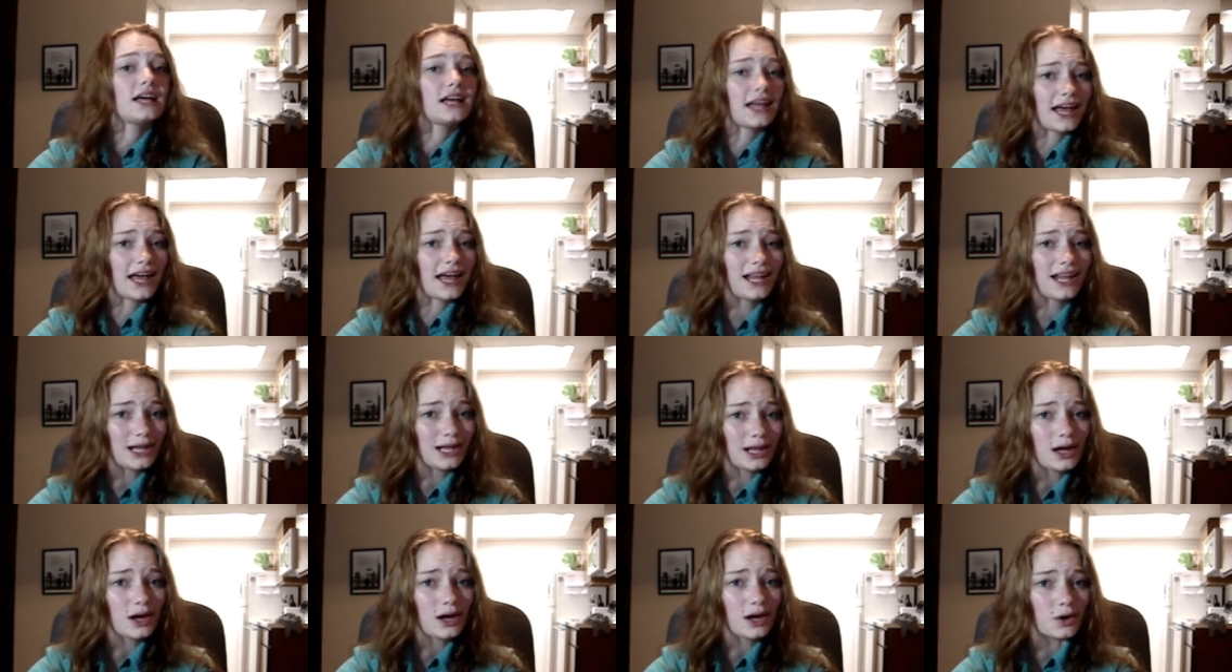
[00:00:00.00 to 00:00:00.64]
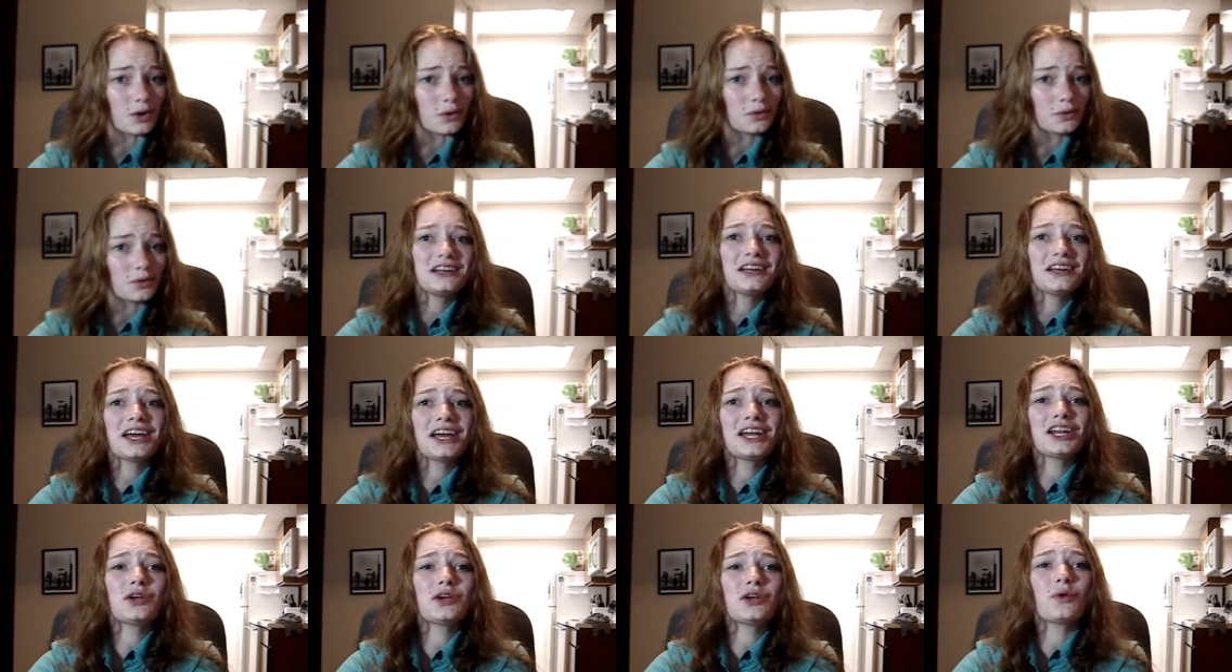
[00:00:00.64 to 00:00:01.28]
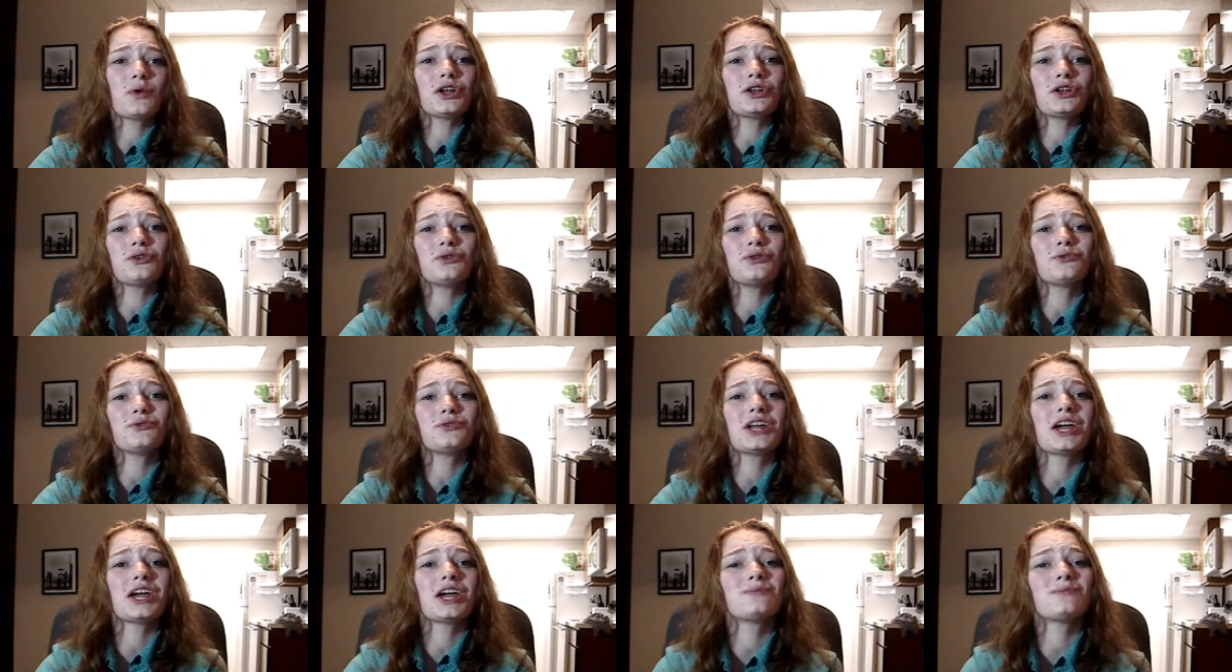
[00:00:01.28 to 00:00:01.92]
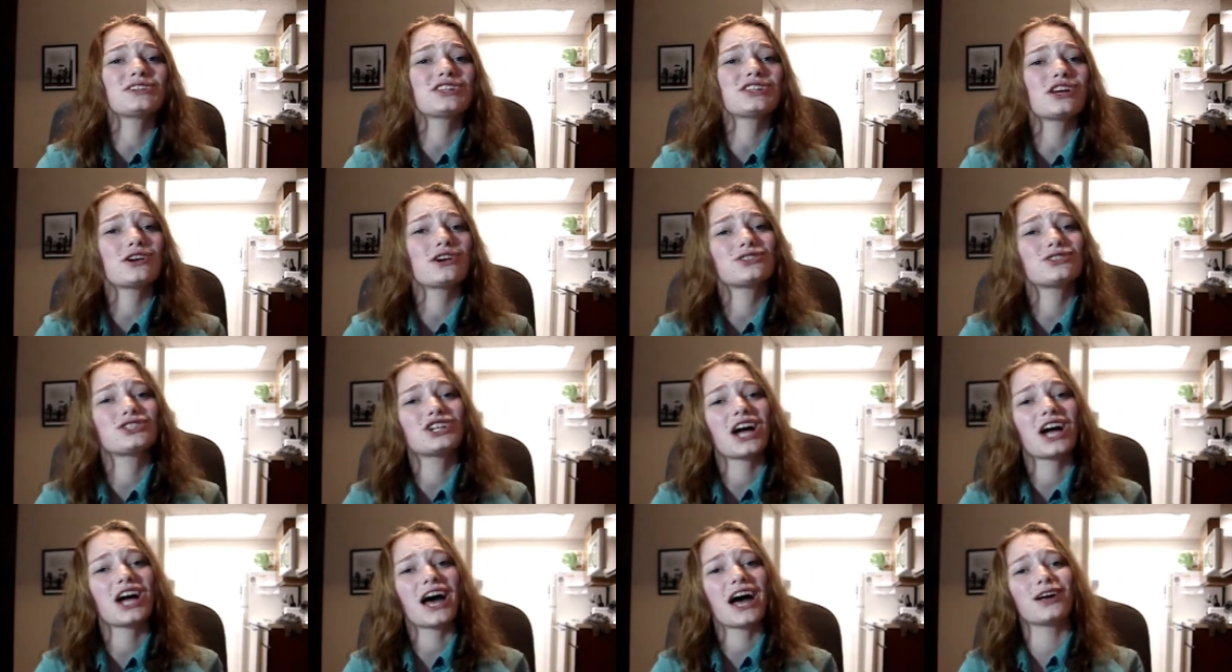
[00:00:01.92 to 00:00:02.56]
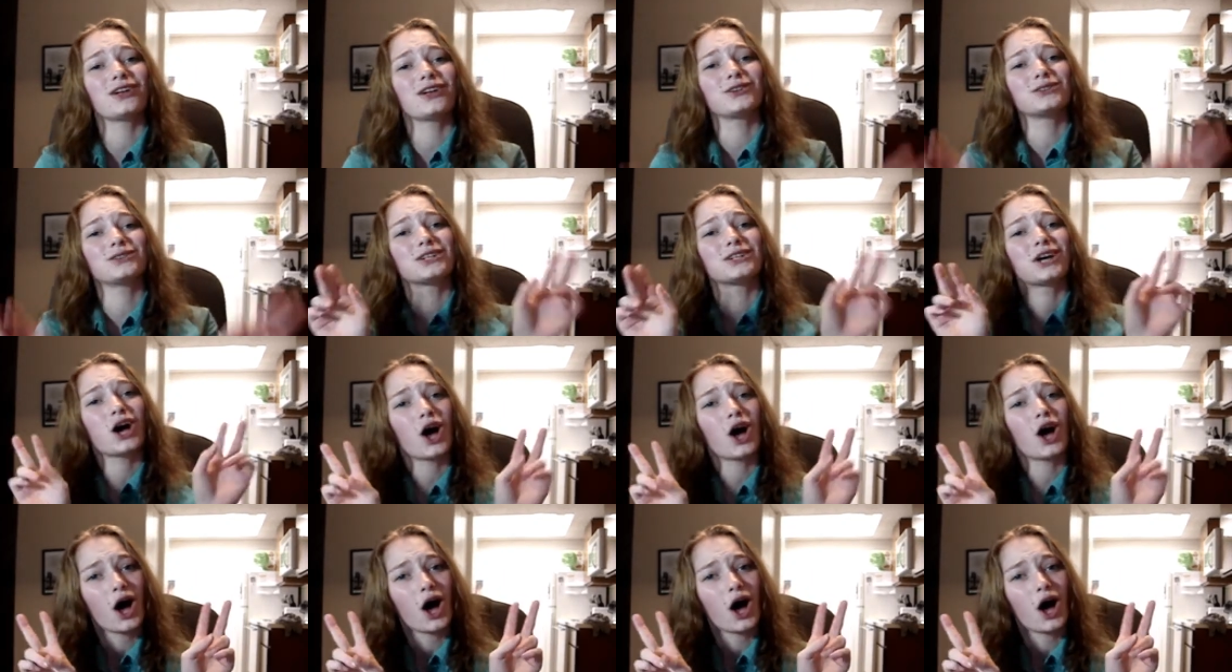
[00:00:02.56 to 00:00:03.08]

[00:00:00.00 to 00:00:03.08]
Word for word: Hello. Anyone who names their child